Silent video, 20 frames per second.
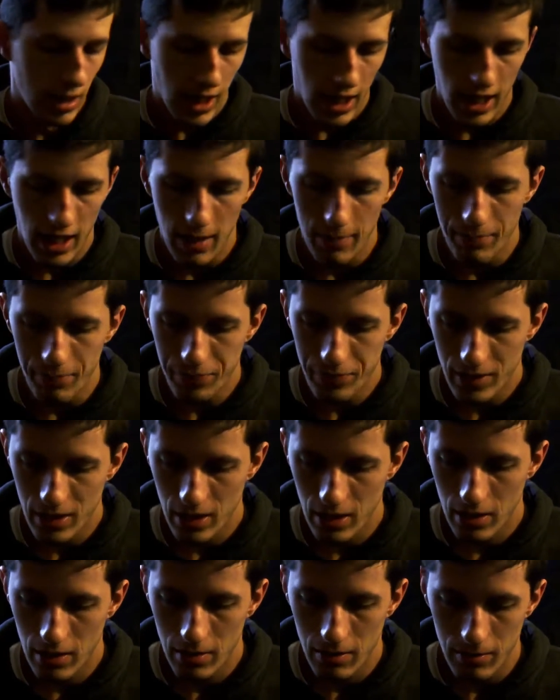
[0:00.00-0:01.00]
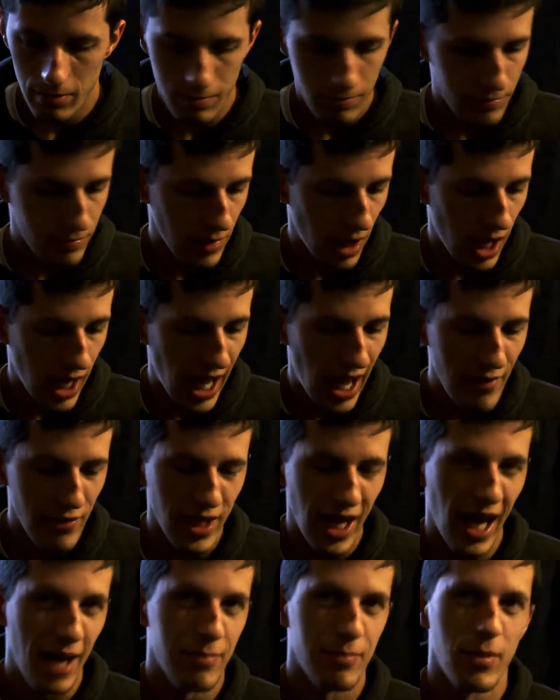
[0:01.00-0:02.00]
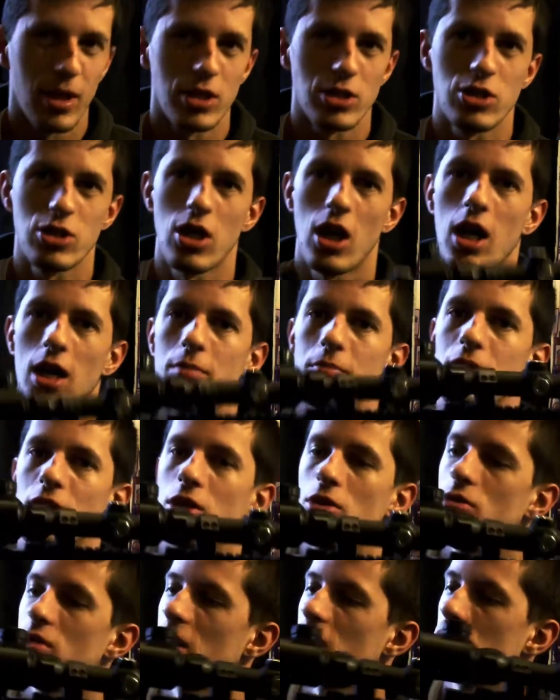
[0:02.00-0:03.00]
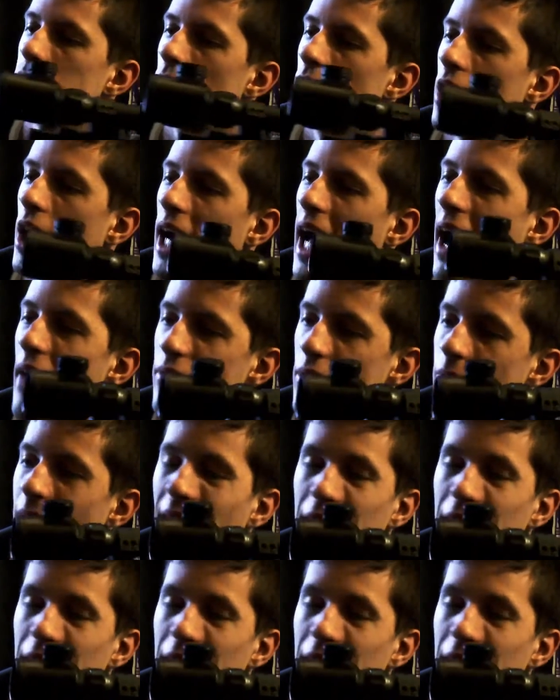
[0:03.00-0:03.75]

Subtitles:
I haven't had much time to use this one. I haven't